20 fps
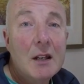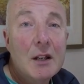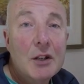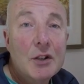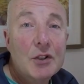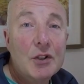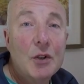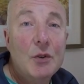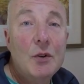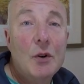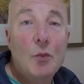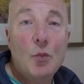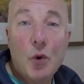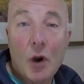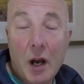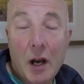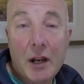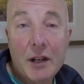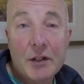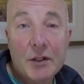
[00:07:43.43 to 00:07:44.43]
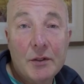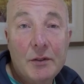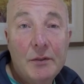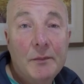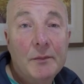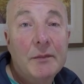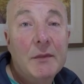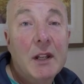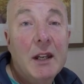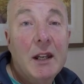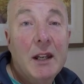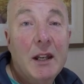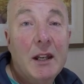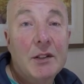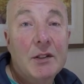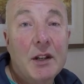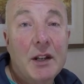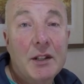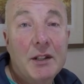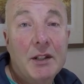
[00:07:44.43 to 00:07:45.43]
So what I do is
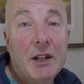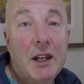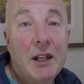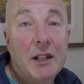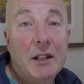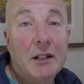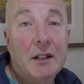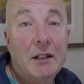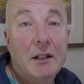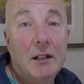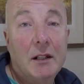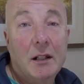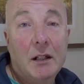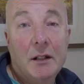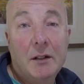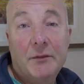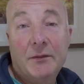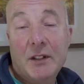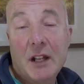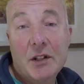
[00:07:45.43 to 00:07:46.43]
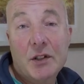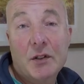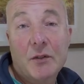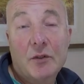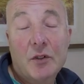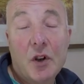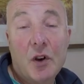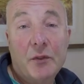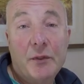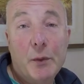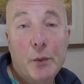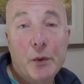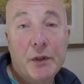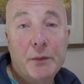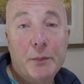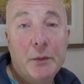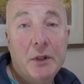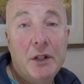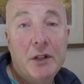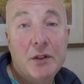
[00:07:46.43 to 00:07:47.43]
I take a flask of coffee with
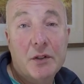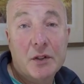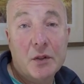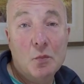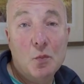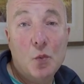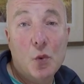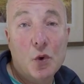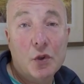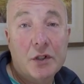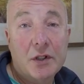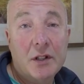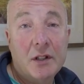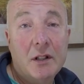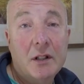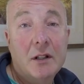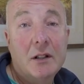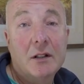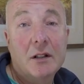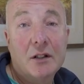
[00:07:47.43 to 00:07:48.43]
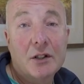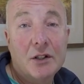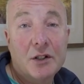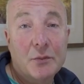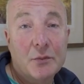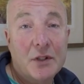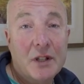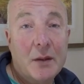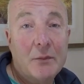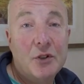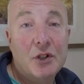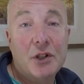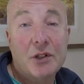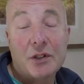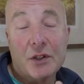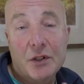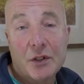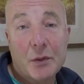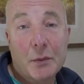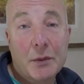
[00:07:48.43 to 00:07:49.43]
me, some water and some sandwiches
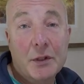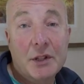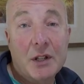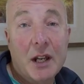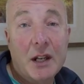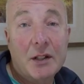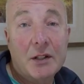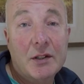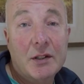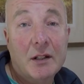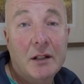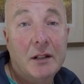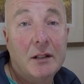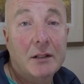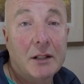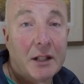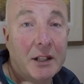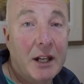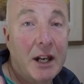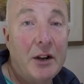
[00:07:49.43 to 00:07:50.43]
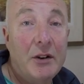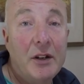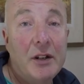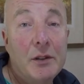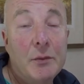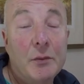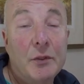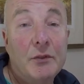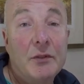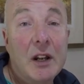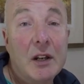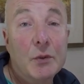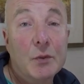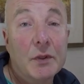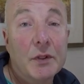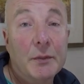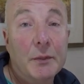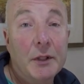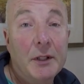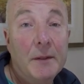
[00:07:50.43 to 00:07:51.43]
and some snacks, and I carry them around
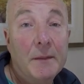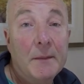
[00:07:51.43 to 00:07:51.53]
with me.